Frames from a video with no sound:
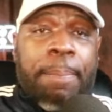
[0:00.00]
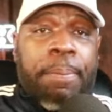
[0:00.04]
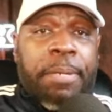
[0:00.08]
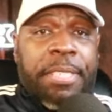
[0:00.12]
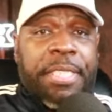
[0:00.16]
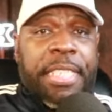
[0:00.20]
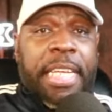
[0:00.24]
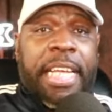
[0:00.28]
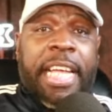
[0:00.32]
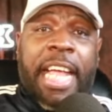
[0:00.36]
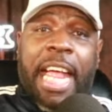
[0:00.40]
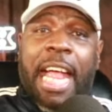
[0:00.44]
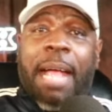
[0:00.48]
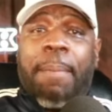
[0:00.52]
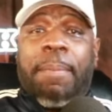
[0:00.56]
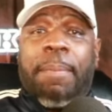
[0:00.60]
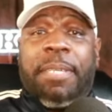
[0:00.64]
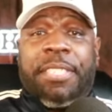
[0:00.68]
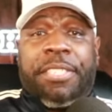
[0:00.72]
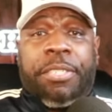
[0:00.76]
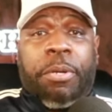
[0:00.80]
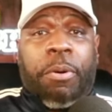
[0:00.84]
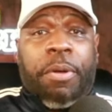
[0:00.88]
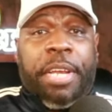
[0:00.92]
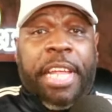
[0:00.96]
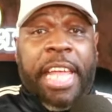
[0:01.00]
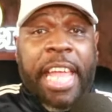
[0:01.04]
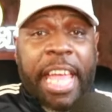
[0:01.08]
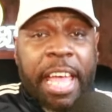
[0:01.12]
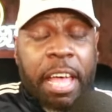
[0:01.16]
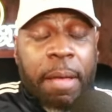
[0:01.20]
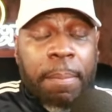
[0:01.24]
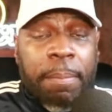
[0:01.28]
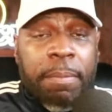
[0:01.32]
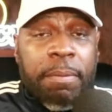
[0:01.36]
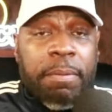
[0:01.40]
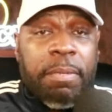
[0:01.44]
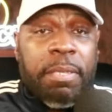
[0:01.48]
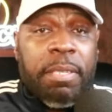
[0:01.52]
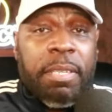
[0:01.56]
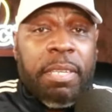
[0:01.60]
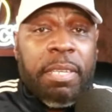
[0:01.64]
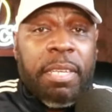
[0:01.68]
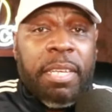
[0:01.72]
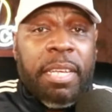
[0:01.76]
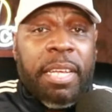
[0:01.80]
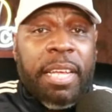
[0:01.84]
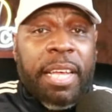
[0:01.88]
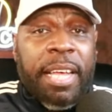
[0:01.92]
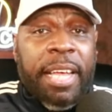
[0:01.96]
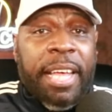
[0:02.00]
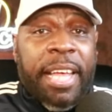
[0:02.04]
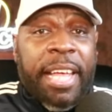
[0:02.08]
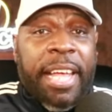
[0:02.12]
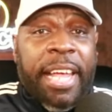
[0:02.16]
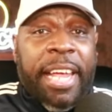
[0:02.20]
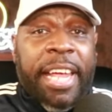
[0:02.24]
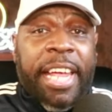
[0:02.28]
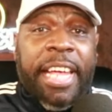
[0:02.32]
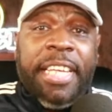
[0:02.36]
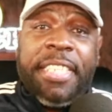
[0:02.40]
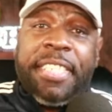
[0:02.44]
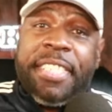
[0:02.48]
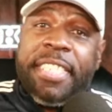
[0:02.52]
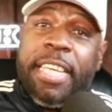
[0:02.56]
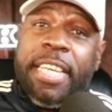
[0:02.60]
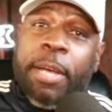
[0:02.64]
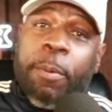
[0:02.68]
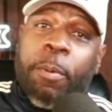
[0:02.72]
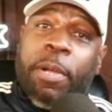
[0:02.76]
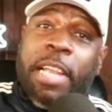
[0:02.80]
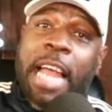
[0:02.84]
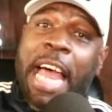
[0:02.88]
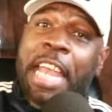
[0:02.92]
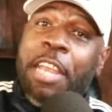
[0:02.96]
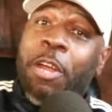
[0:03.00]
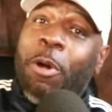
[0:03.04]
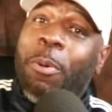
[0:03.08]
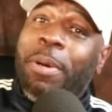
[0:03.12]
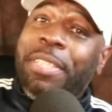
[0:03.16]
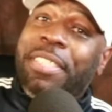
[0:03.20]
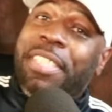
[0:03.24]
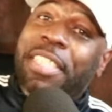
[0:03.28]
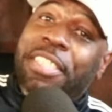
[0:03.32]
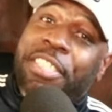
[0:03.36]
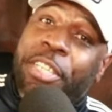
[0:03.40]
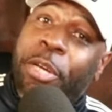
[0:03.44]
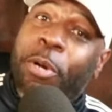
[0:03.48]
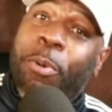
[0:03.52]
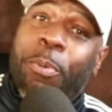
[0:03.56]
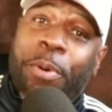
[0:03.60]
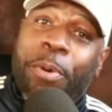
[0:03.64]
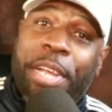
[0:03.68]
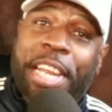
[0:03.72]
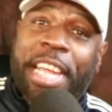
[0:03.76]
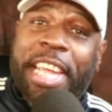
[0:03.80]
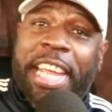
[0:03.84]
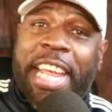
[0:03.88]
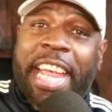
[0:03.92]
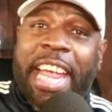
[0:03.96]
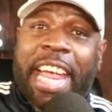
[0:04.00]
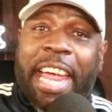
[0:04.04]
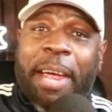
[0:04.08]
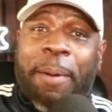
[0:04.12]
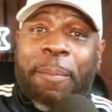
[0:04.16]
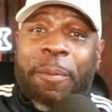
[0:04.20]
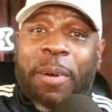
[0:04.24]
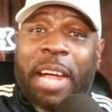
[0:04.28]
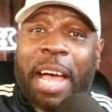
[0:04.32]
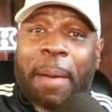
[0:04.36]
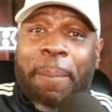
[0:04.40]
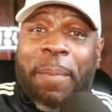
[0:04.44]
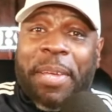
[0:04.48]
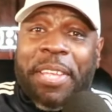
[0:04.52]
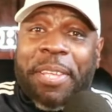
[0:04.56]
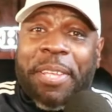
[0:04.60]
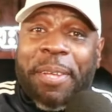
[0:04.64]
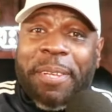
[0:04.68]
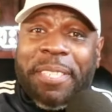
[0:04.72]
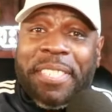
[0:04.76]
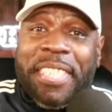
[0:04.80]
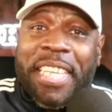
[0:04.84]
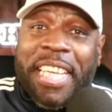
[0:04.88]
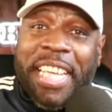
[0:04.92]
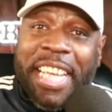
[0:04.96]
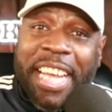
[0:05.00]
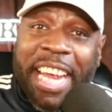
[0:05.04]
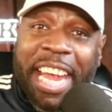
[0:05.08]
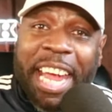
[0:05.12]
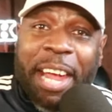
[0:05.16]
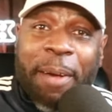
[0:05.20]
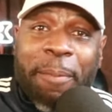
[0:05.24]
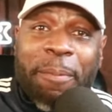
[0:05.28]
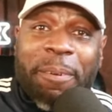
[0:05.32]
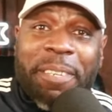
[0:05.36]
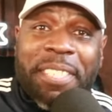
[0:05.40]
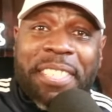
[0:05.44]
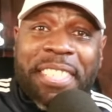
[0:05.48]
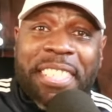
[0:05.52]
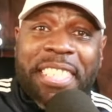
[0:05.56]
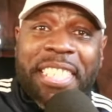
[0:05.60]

the cameras on him, he said, Well, I know what to do with a camera. I've been using cameras.